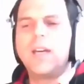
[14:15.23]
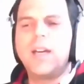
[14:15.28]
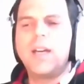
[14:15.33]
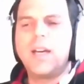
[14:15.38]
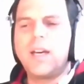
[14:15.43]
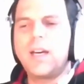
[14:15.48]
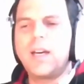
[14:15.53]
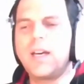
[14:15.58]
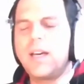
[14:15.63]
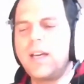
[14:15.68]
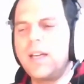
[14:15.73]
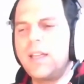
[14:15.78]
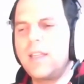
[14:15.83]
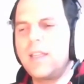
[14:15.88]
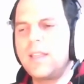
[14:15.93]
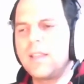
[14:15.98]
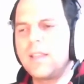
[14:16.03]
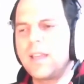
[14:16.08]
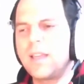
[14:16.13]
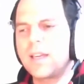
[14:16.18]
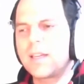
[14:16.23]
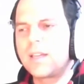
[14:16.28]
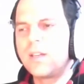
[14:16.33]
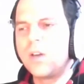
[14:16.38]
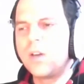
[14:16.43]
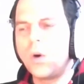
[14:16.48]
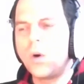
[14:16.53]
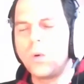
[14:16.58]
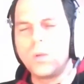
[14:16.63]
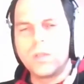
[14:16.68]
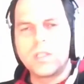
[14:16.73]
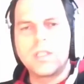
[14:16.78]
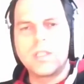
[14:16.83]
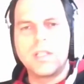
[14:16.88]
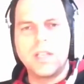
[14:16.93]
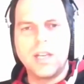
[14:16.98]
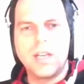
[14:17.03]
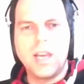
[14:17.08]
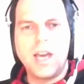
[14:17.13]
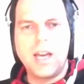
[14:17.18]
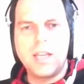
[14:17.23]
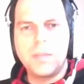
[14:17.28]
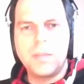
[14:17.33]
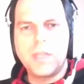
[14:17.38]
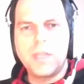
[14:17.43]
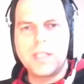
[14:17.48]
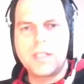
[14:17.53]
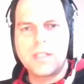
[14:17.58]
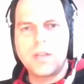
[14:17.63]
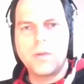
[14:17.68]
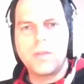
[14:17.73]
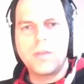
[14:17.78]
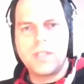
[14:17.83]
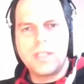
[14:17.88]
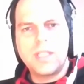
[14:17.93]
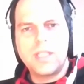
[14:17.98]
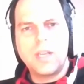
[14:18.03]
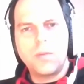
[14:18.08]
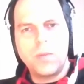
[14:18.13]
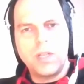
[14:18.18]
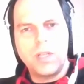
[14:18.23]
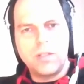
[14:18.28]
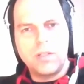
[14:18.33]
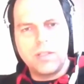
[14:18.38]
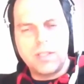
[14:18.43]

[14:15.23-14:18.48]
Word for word: uh, like goals and alignment so instead we